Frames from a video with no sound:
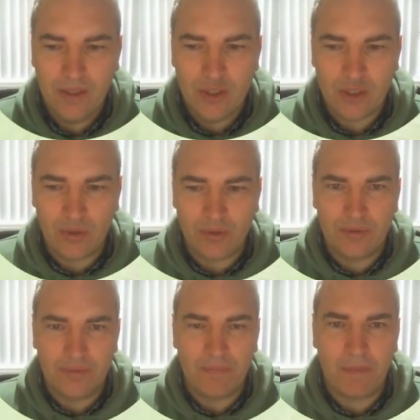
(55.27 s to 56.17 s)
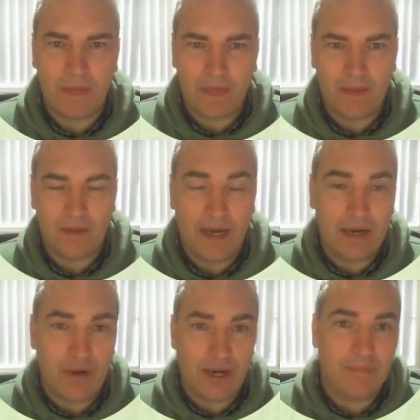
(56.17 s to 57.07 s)
So
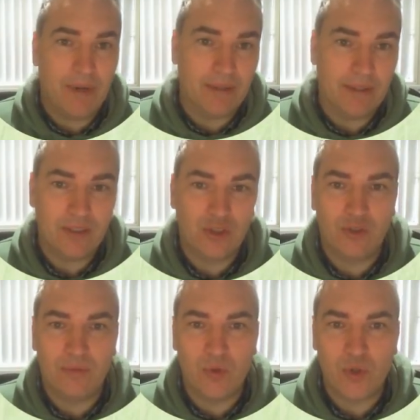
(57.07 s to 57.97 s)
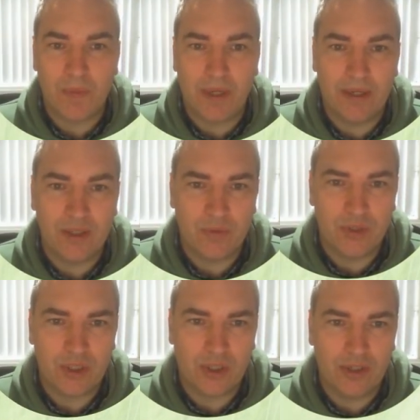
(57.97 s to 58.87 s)
I recommend this to most beginners when
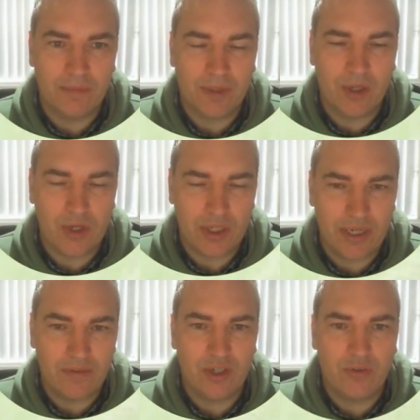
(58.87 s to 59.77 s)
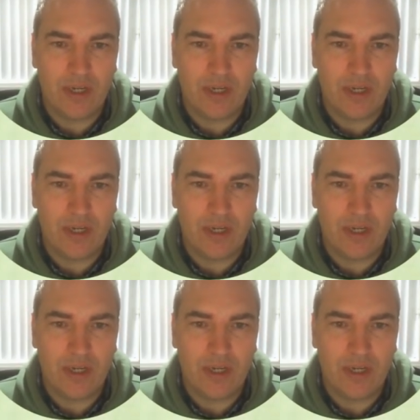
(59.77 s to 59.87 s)
they're starting because it gives you a